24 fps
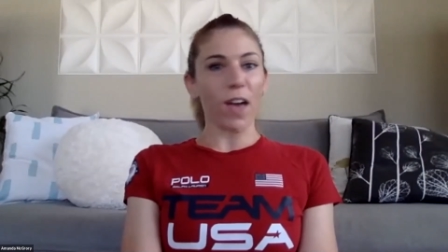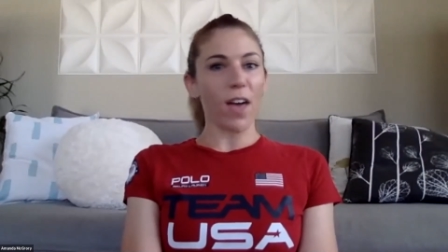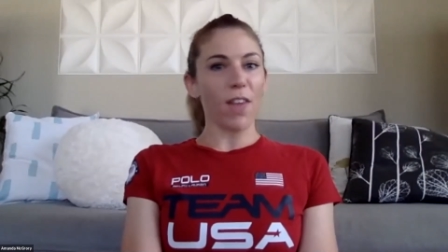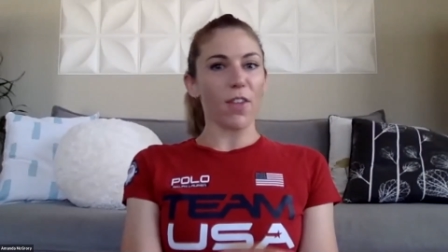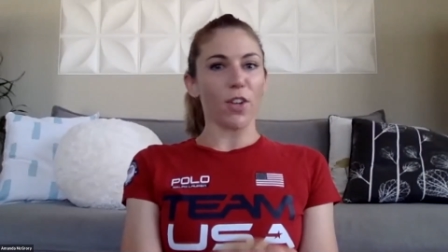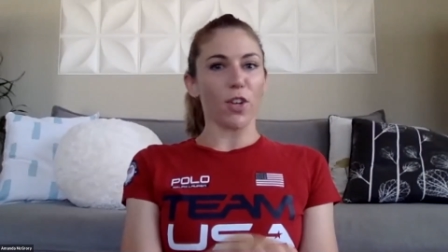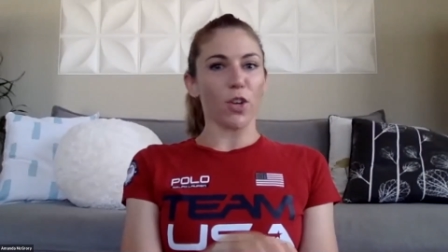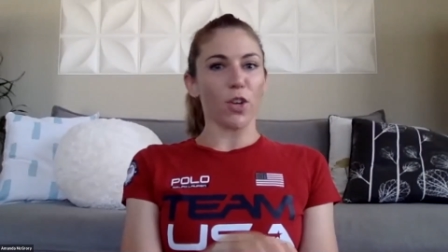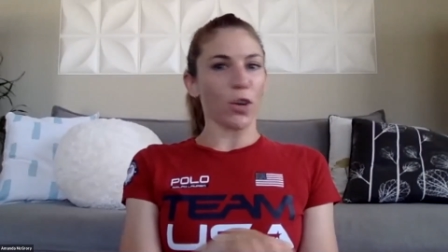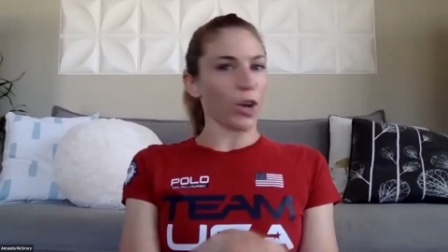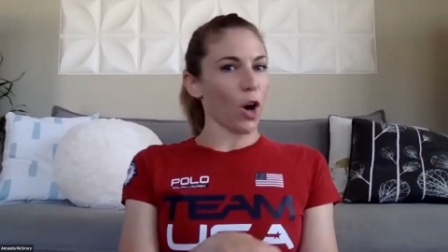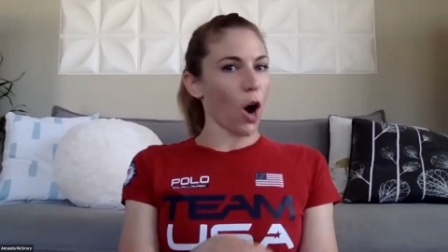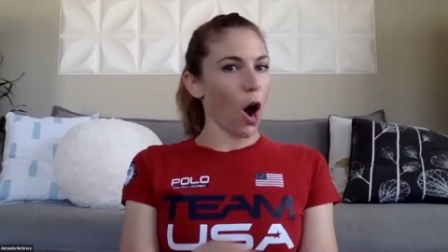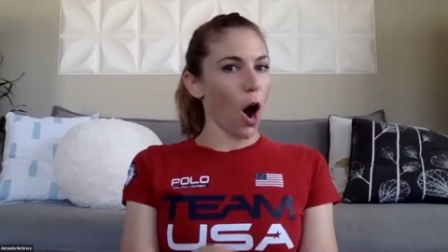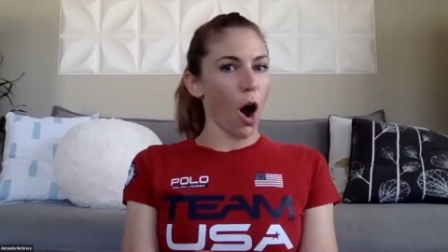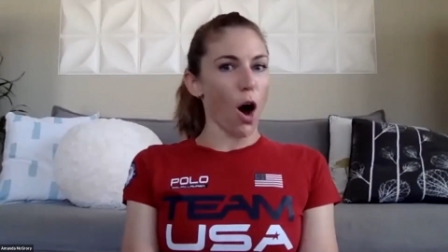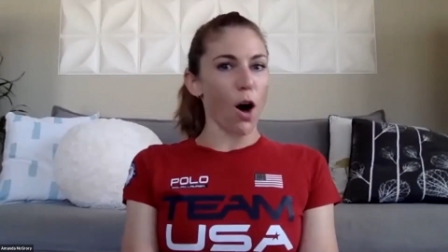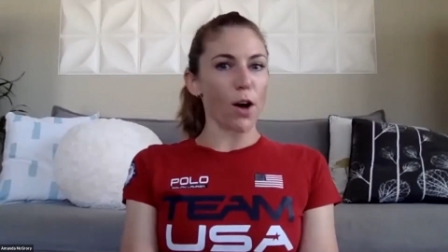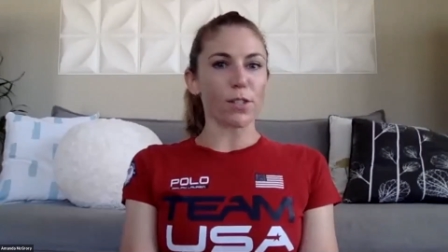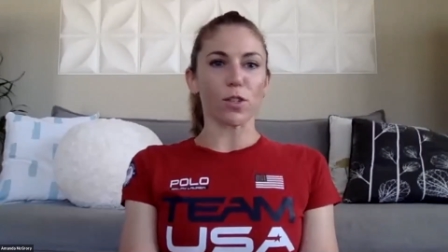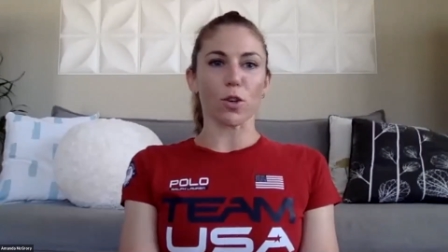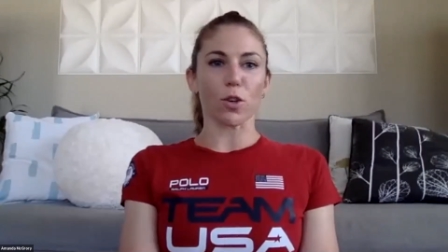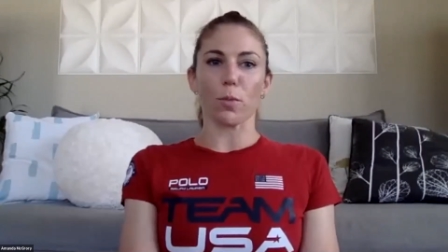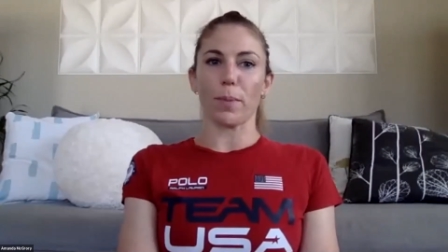then you can
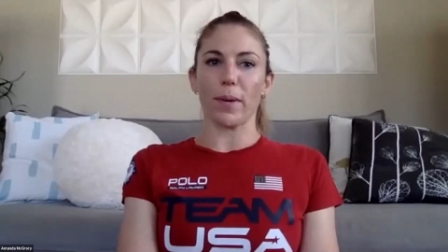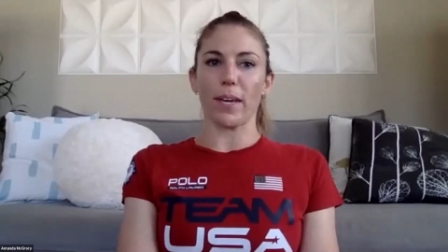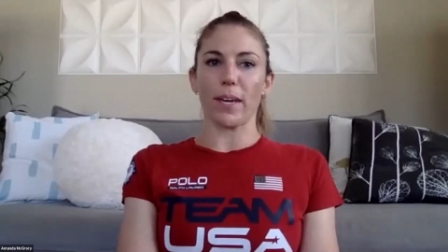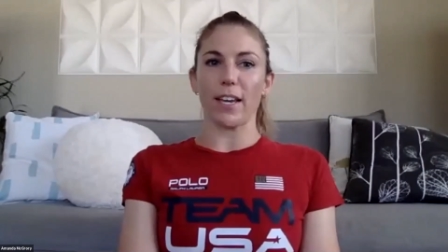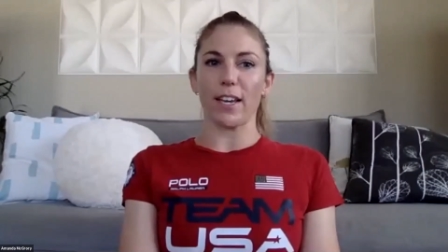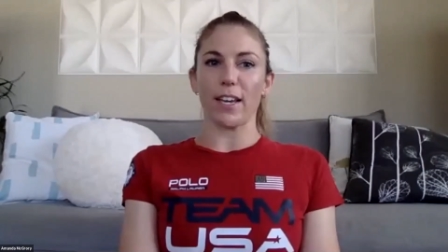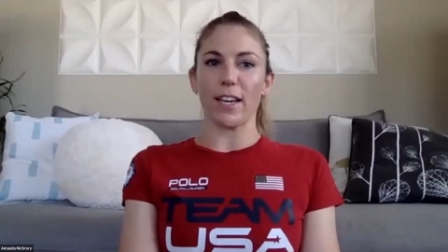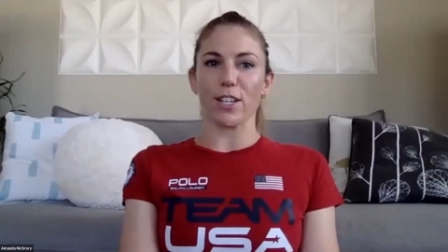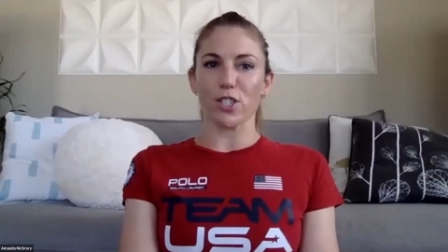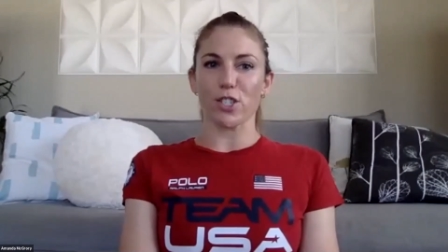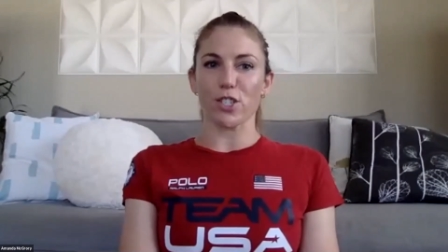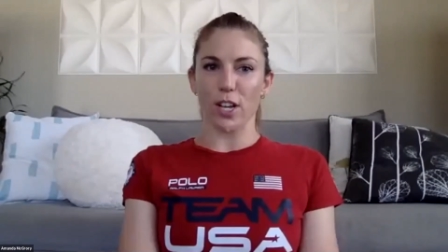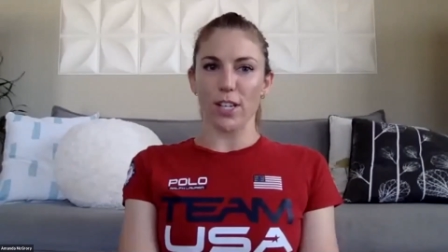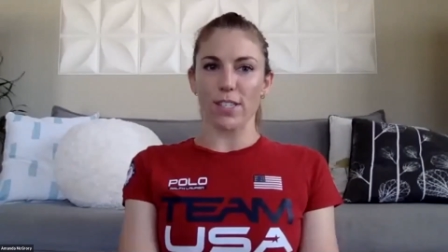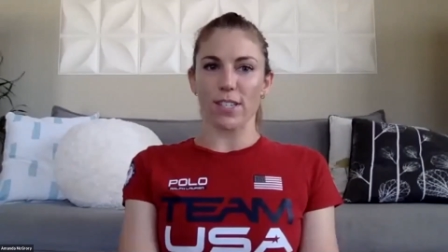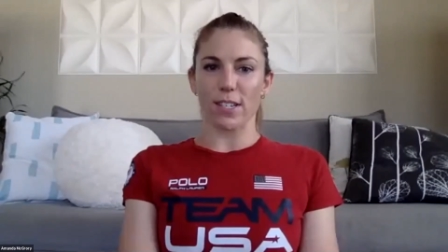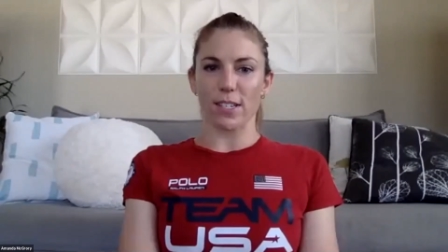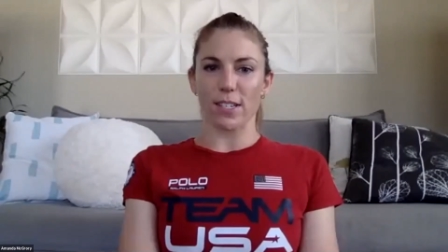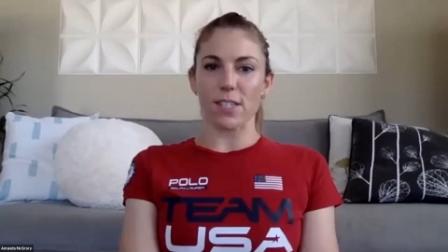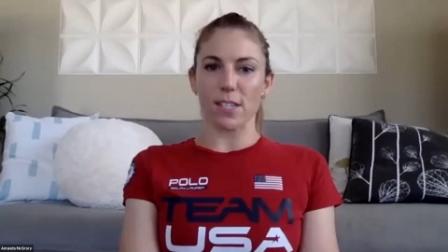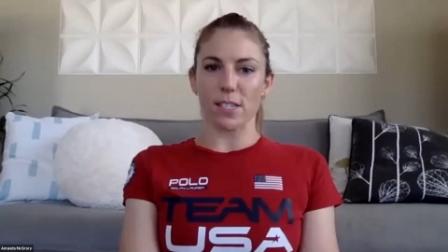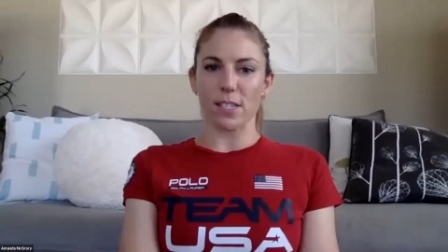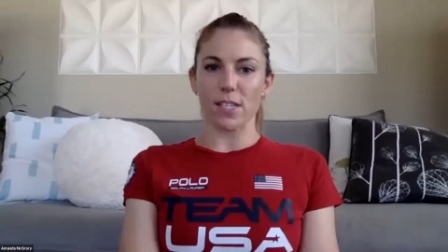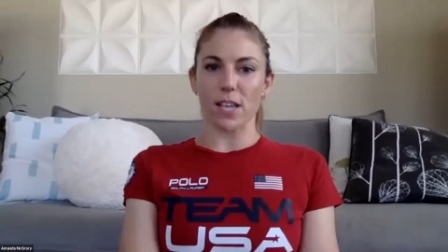also be just
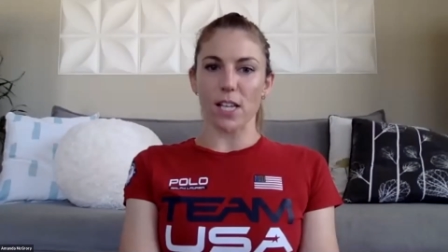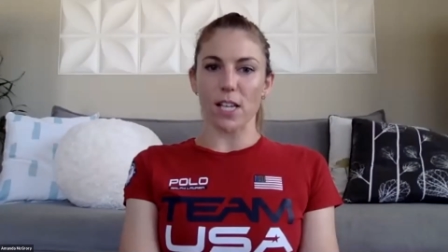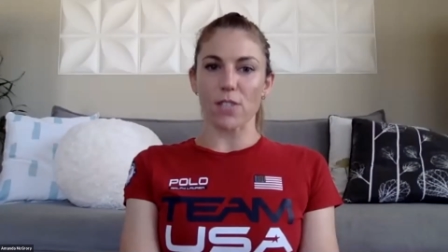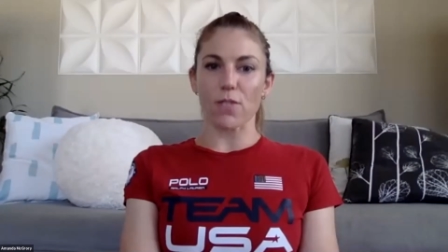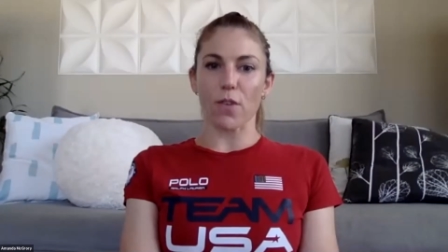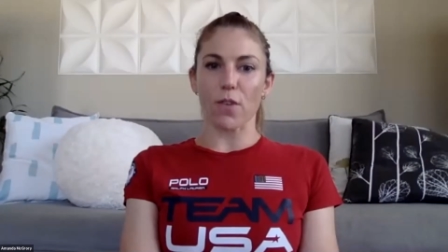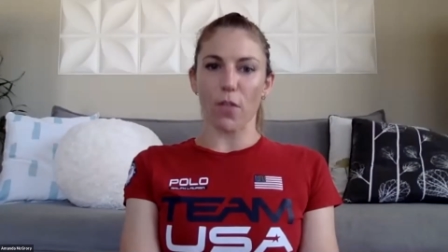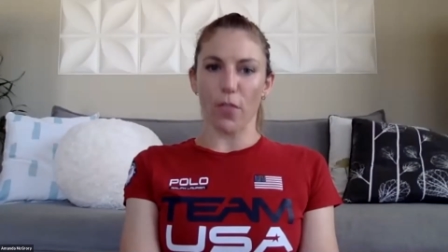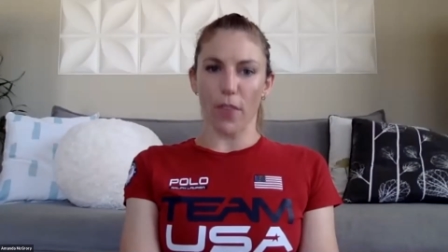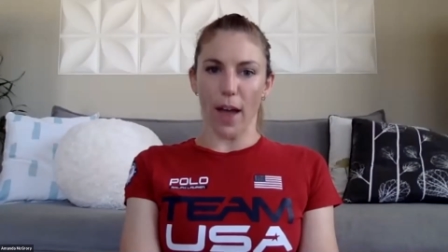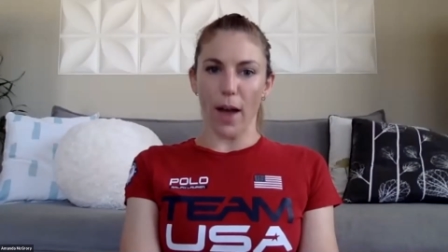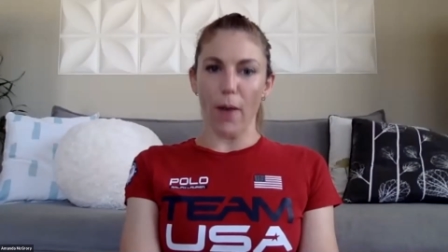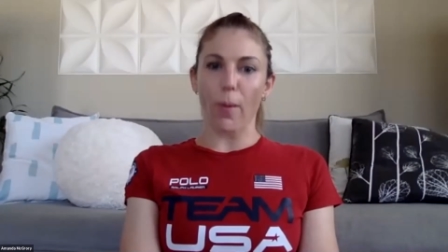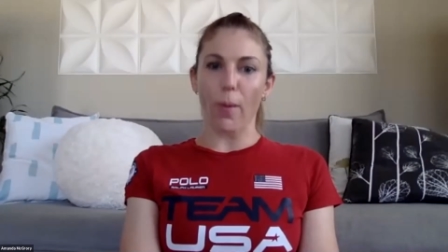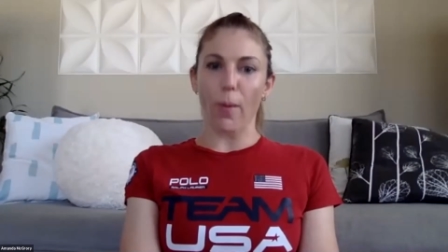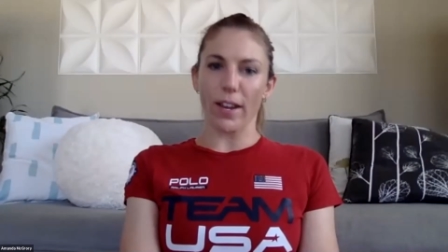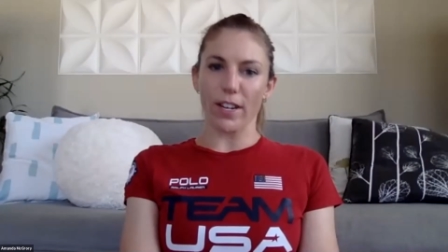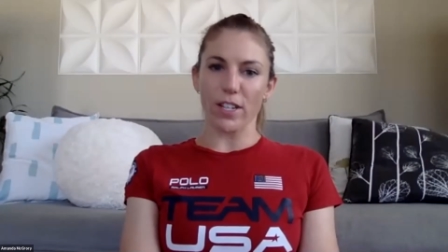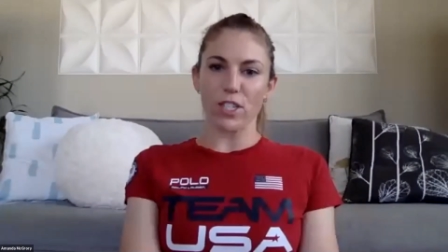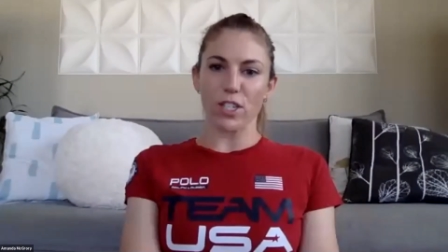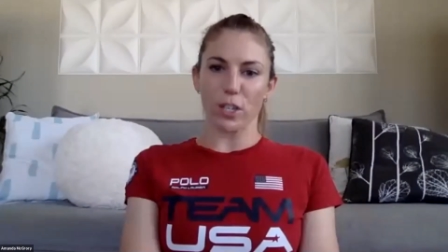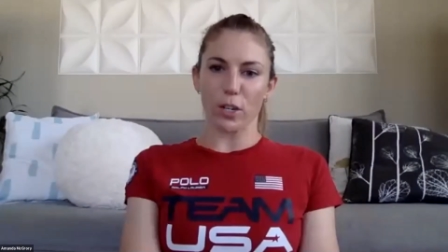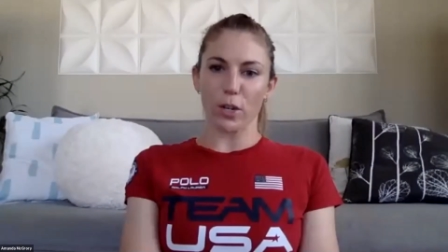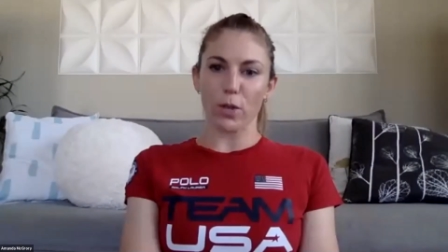as successful that way
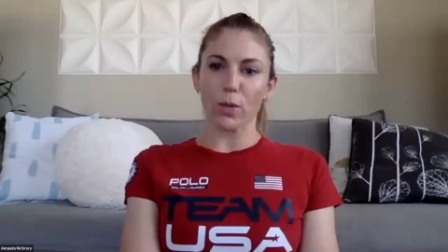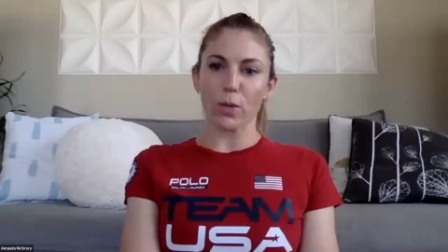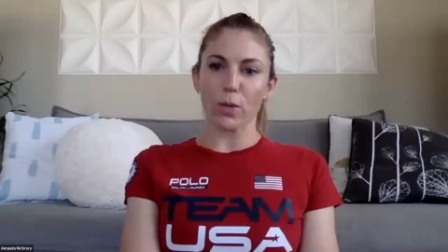too.